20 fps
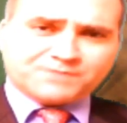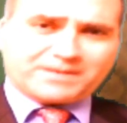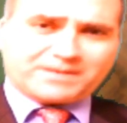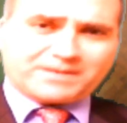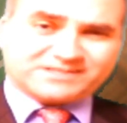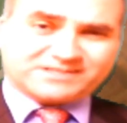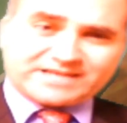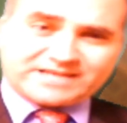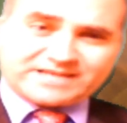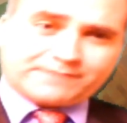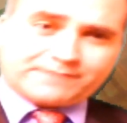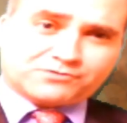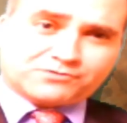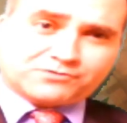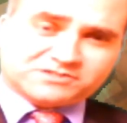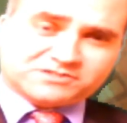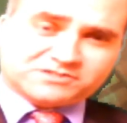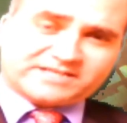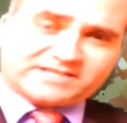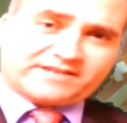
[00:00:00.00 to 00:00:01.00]
about
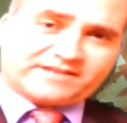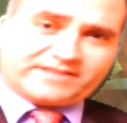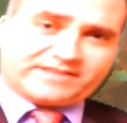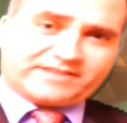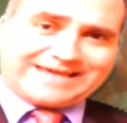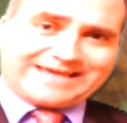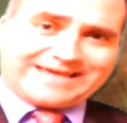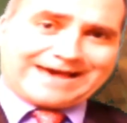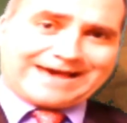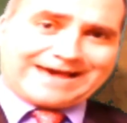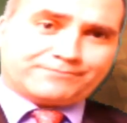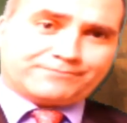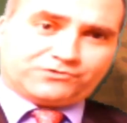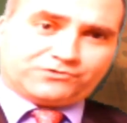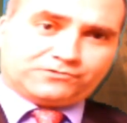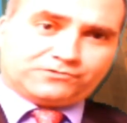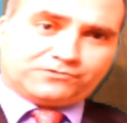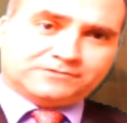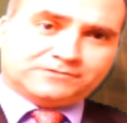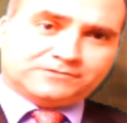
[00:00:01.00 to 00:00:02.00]
10% of the
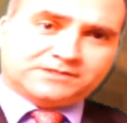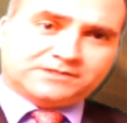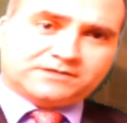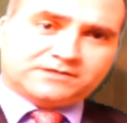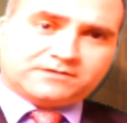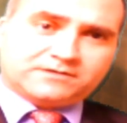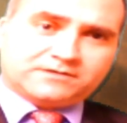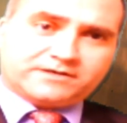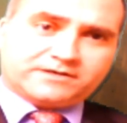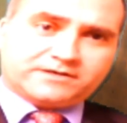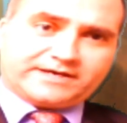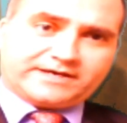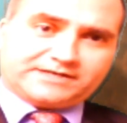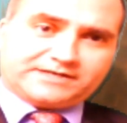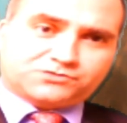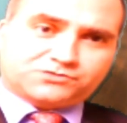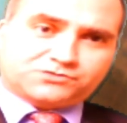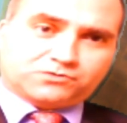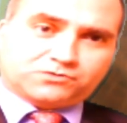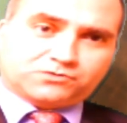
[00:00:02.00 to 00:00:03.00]
capital
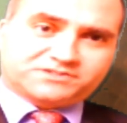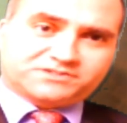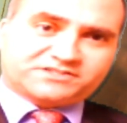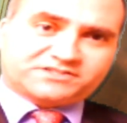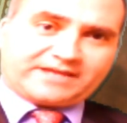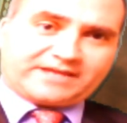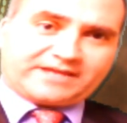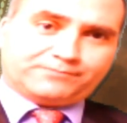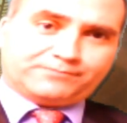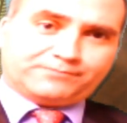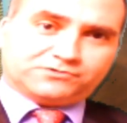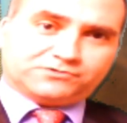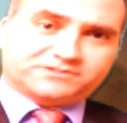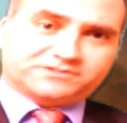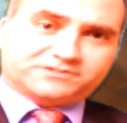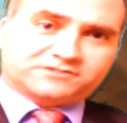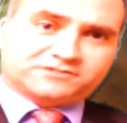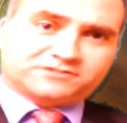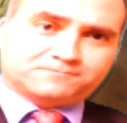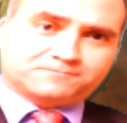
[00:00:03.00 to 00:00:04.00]
towards
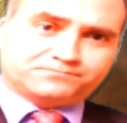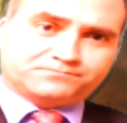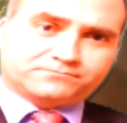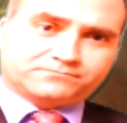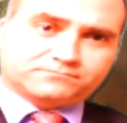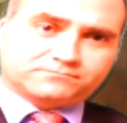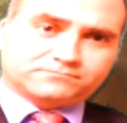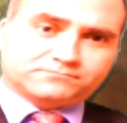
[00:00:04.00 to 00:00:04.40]
Staples,